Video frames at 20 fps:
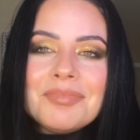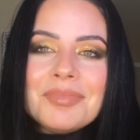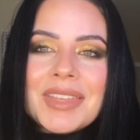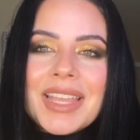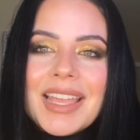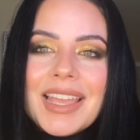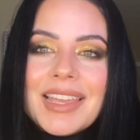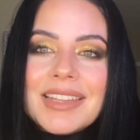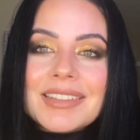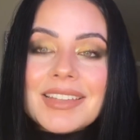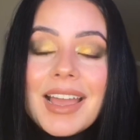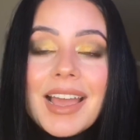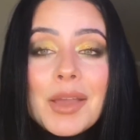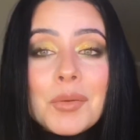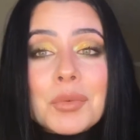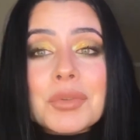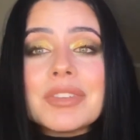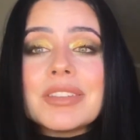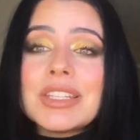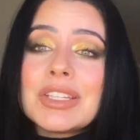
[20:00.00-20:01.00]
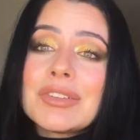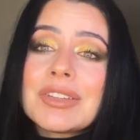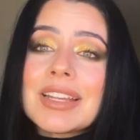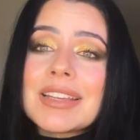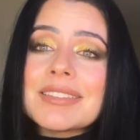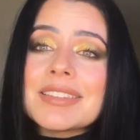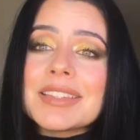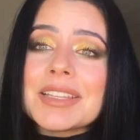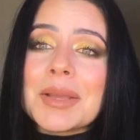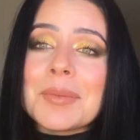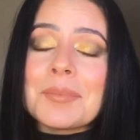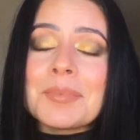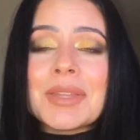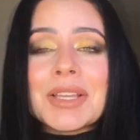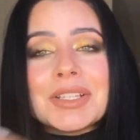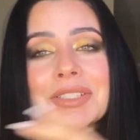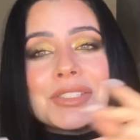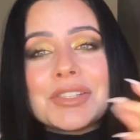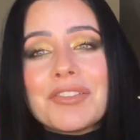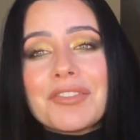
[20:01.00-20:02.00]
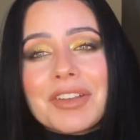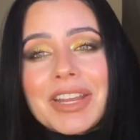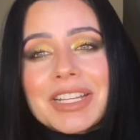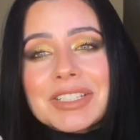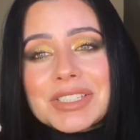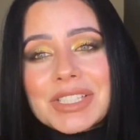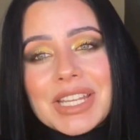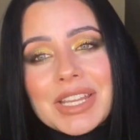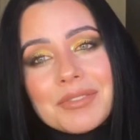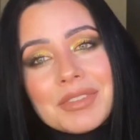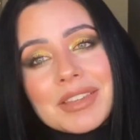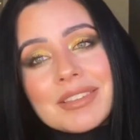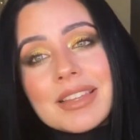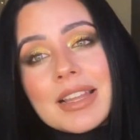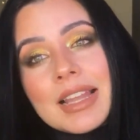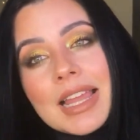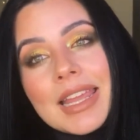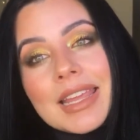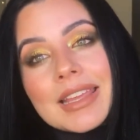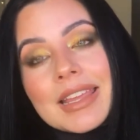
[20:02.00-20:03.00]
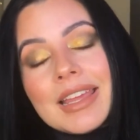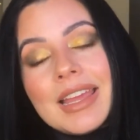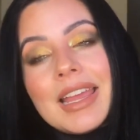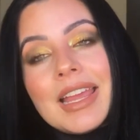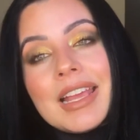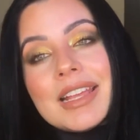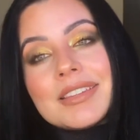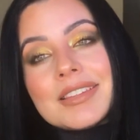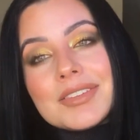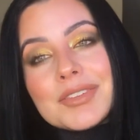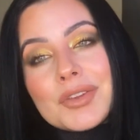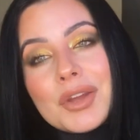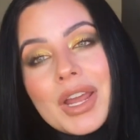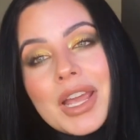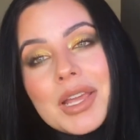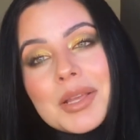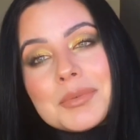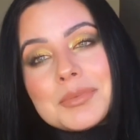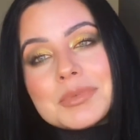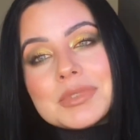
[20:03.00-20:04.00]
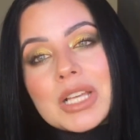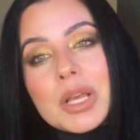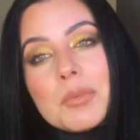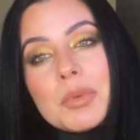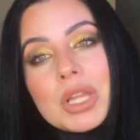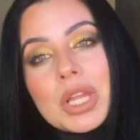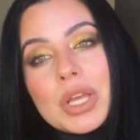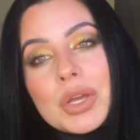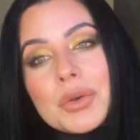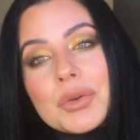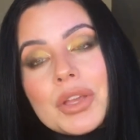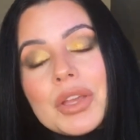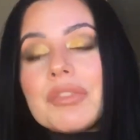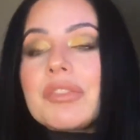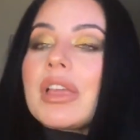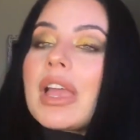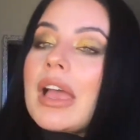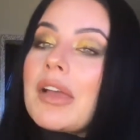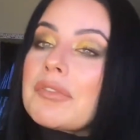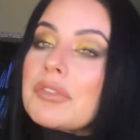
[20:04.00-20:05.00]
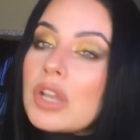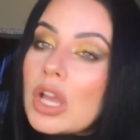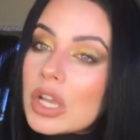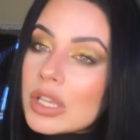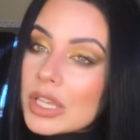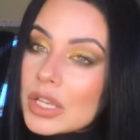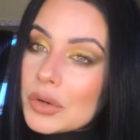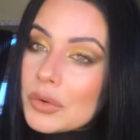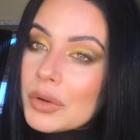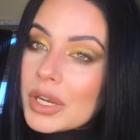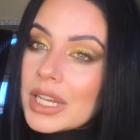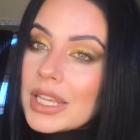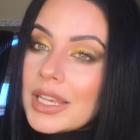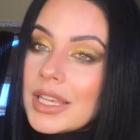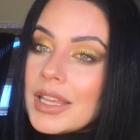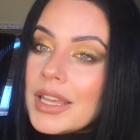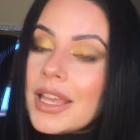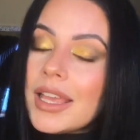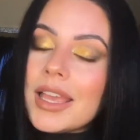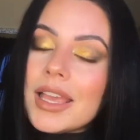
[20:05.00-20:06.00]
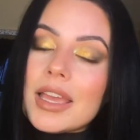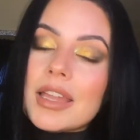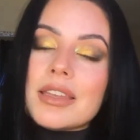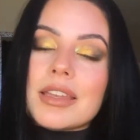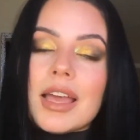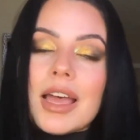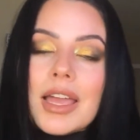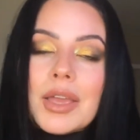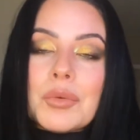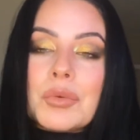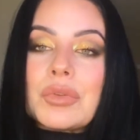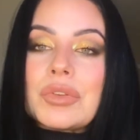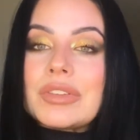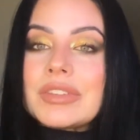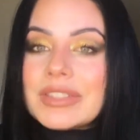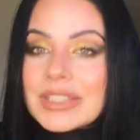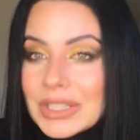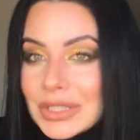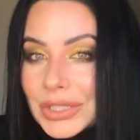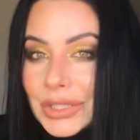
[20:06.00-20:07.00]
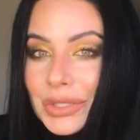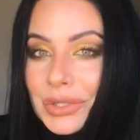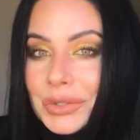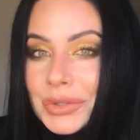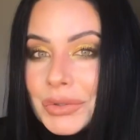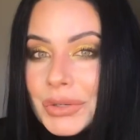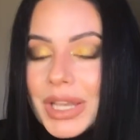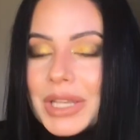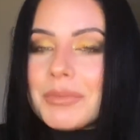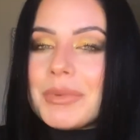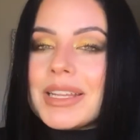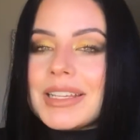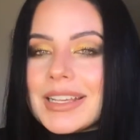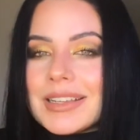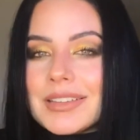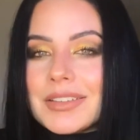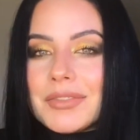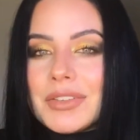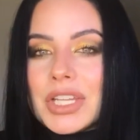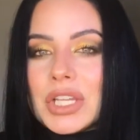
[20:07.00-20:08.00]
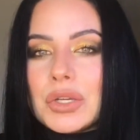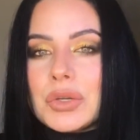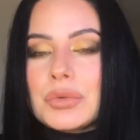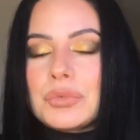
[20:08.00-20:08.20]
And I will see you next time. Don't forget to give this a like, subscribe down below if you have not yet already, and I will see you in my next video.